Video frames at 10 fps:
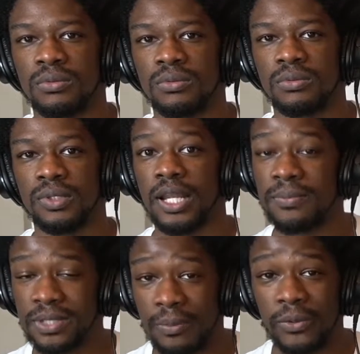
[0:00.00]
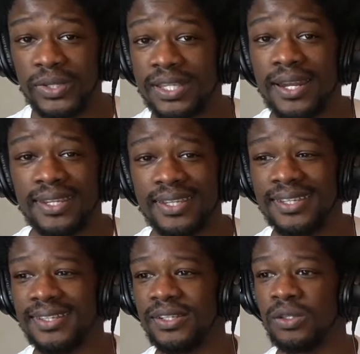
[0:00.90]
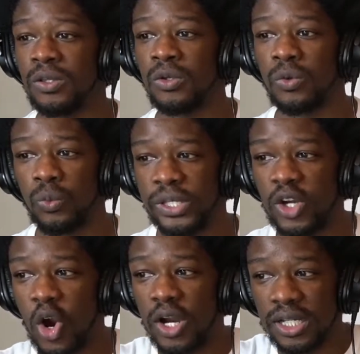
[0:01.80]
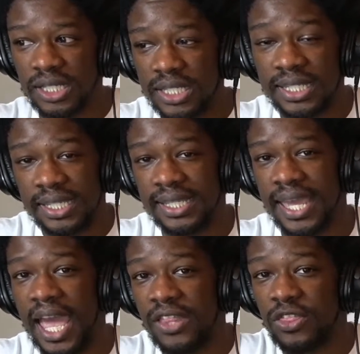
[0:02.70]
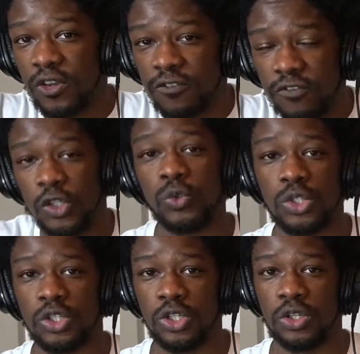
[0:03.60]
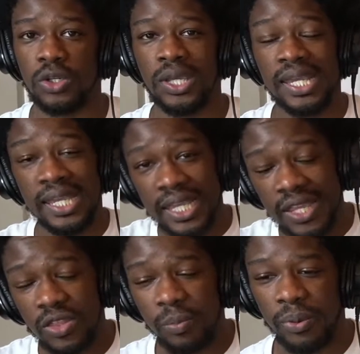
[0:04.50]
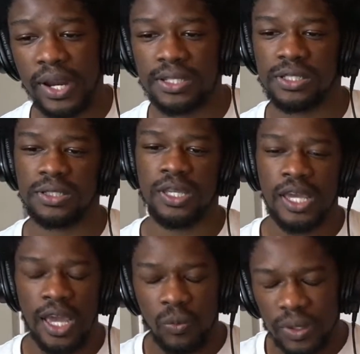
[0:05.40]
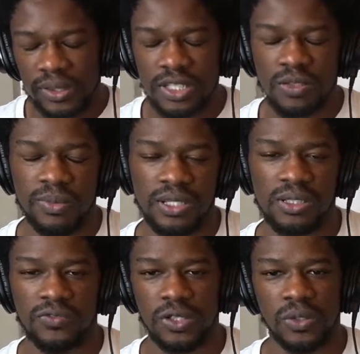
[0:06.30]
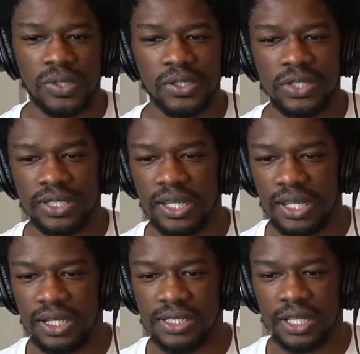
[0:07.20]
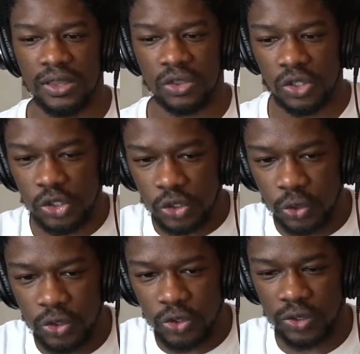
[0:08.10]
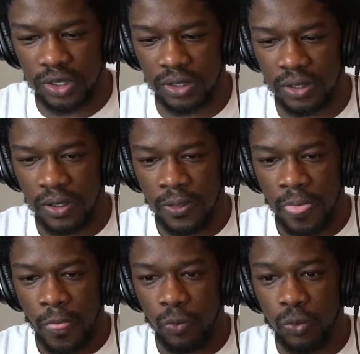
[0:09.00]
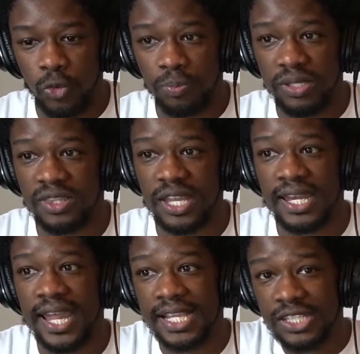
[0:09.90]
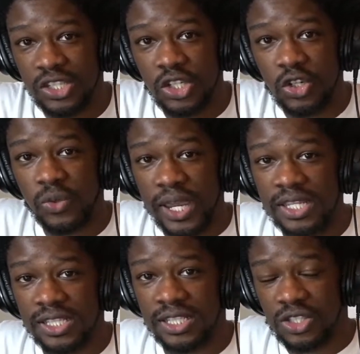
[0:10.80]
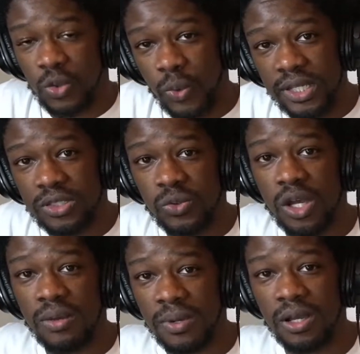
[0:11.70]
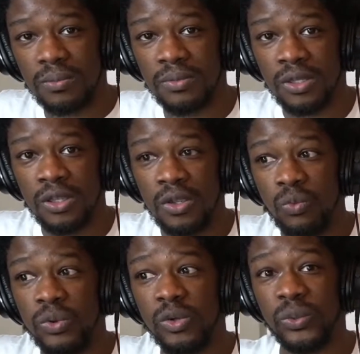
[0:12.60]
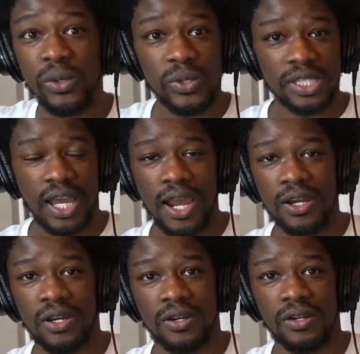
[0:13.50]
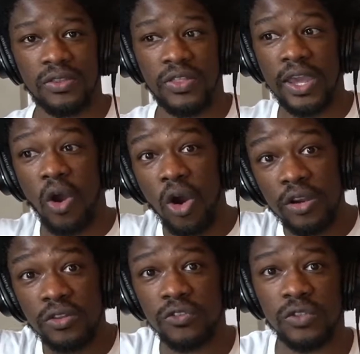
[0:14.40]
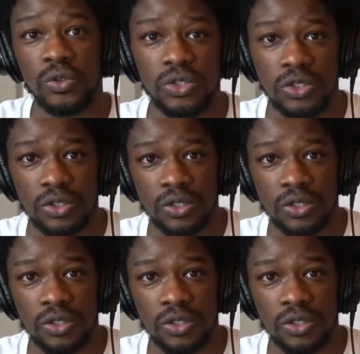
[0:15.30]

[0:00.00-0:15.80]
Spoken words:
And I'm going to read that again. We are looking at the future in the present. And what this means, if you don't understand, is that the children will be the next generation that's going to come up when we retire. They are the future.